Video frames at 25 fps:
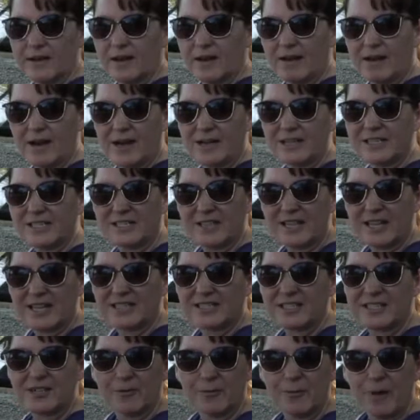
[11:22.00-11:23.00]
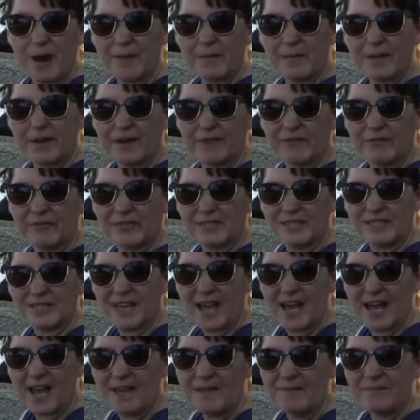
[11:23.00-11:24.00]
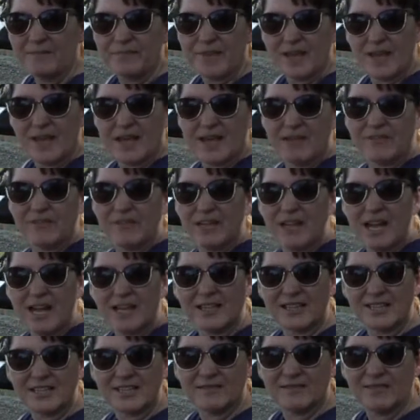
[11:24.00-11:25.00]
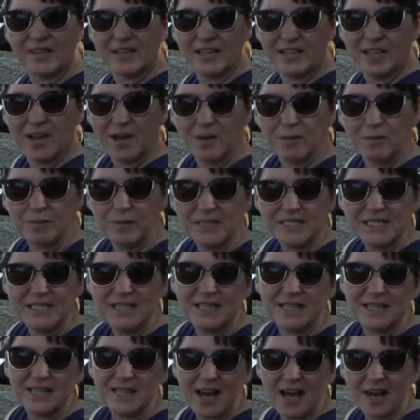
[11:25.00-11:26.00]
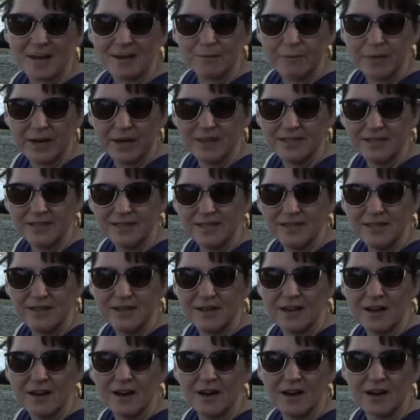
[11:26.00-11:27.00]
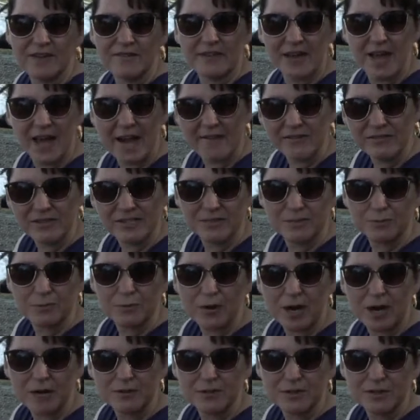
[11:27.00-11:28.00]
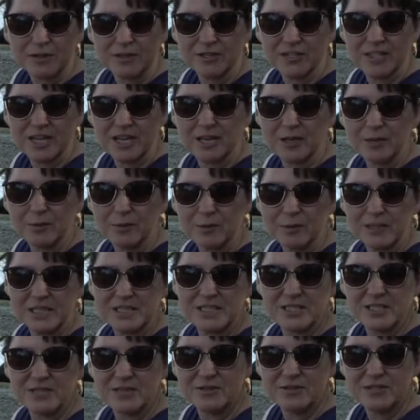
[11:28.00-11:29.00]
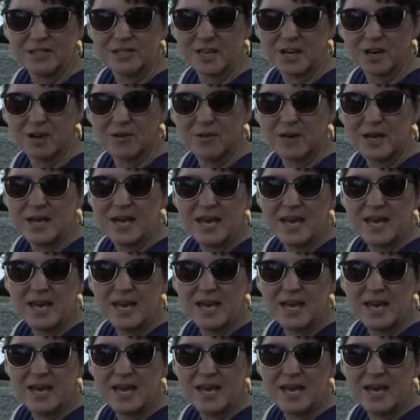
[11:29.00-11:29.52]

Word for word: All right, so that's gonna wrap it up for today. If you like this video, please hit the like button. Uh, if you haven't subscribed to our channel, please do so.